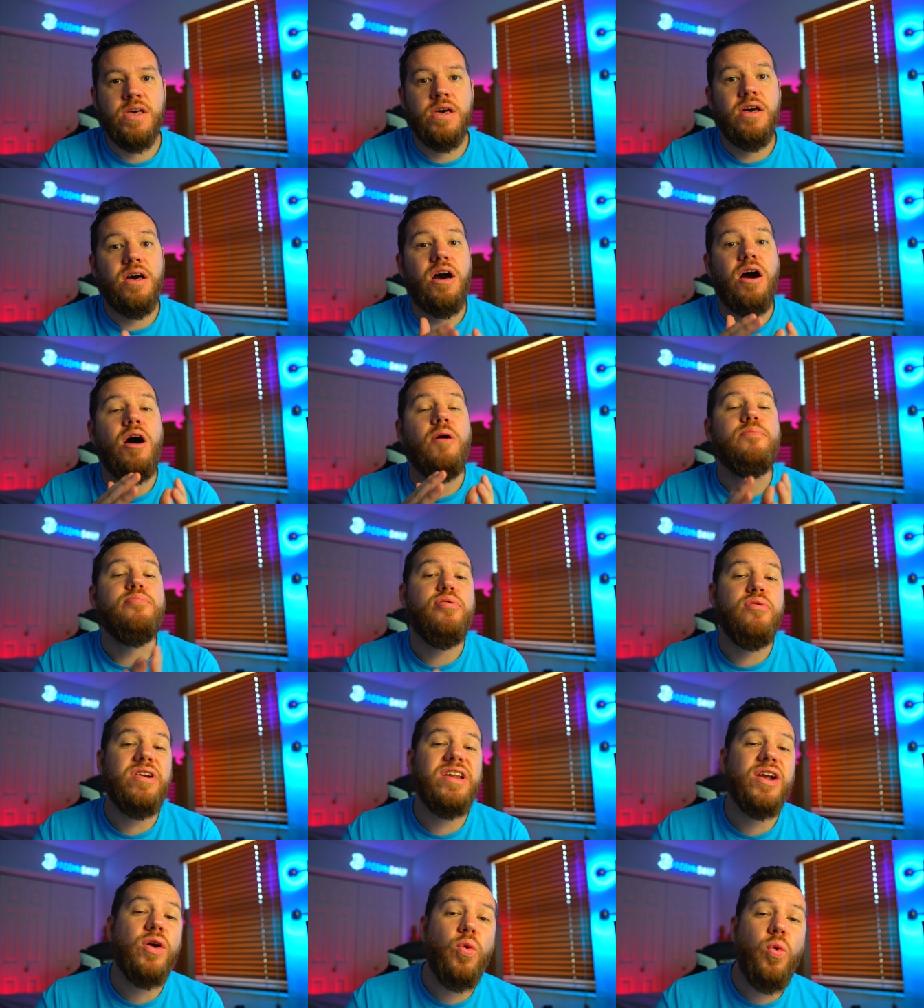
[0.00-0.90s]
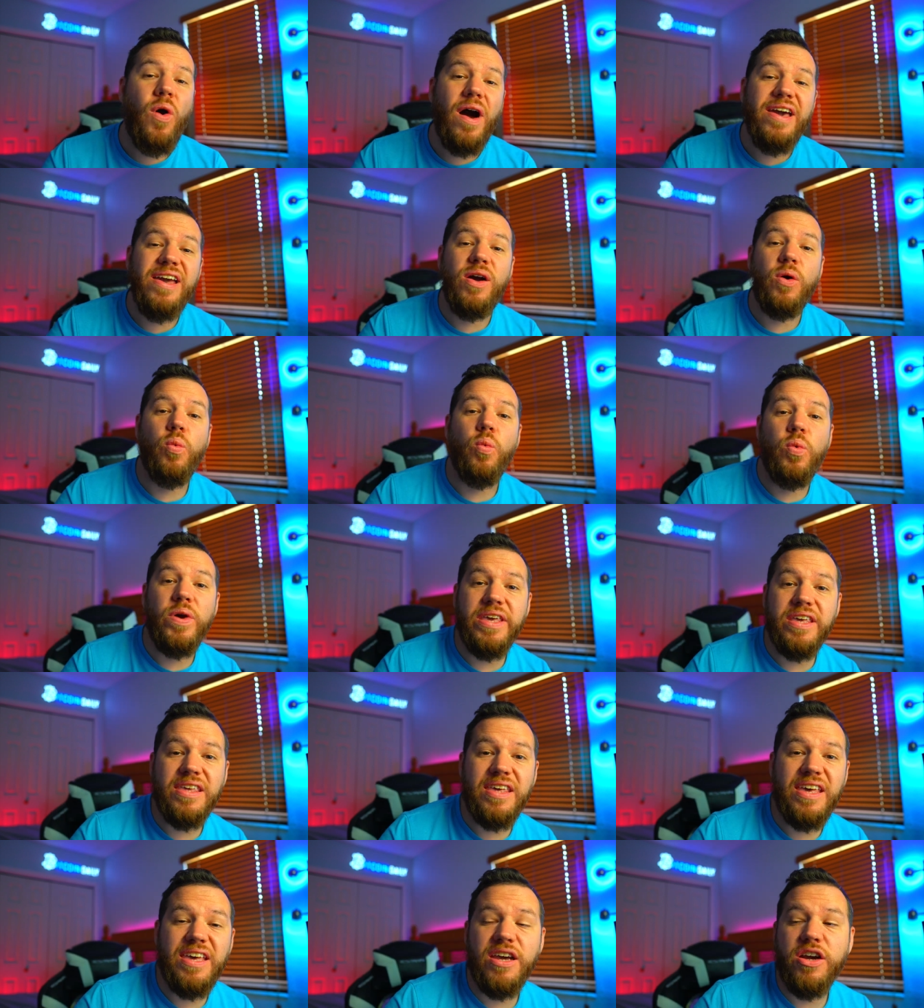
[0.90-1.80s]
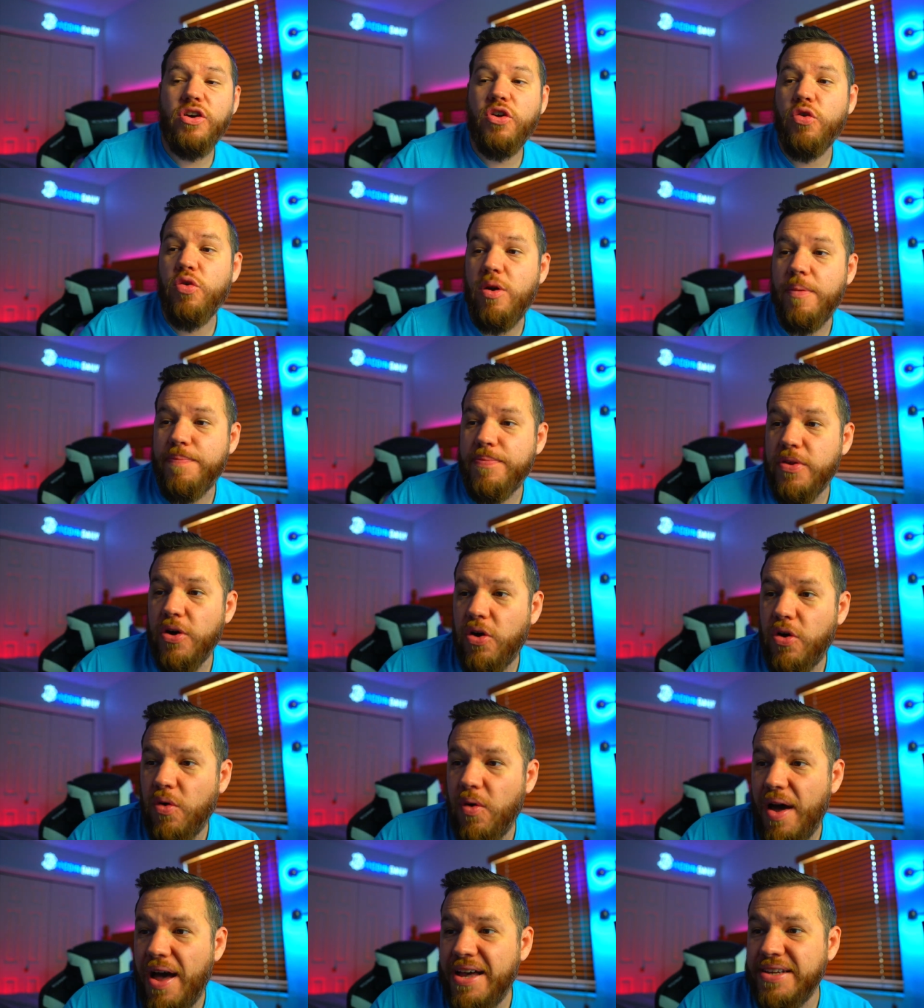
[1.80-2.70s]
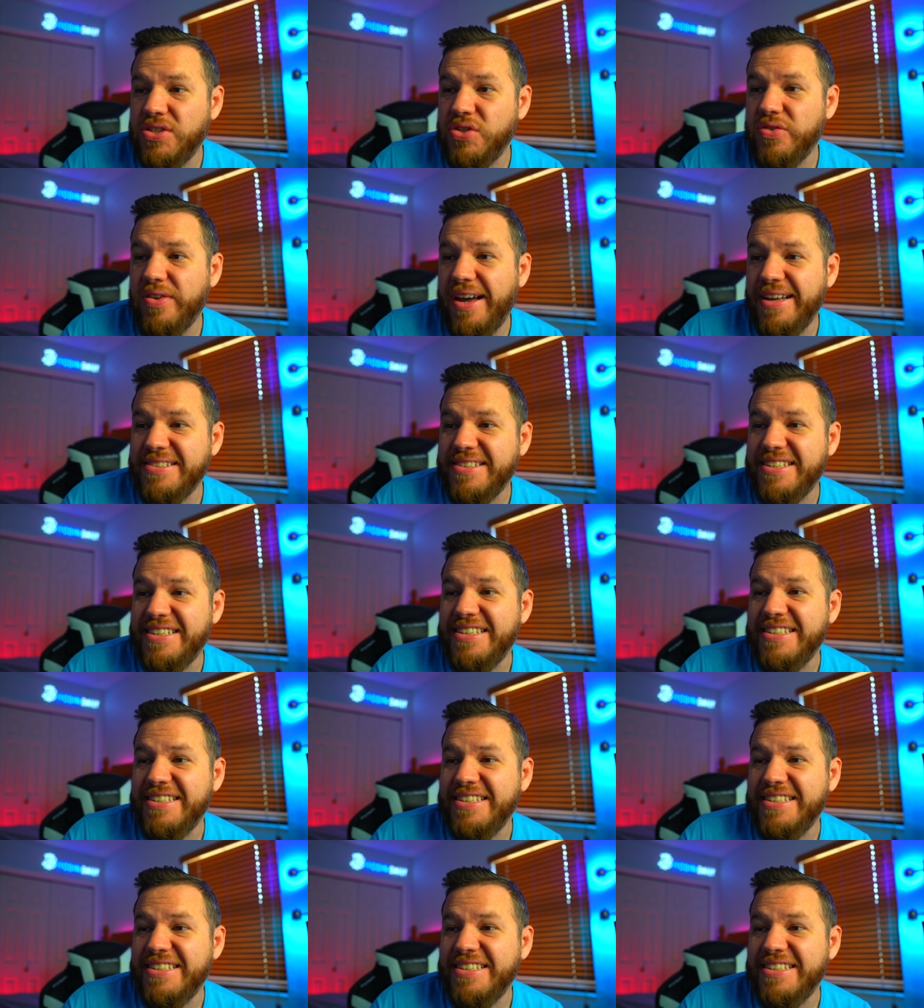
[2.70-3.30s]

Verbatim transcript: a pretty quiet week in crypto. As you guys can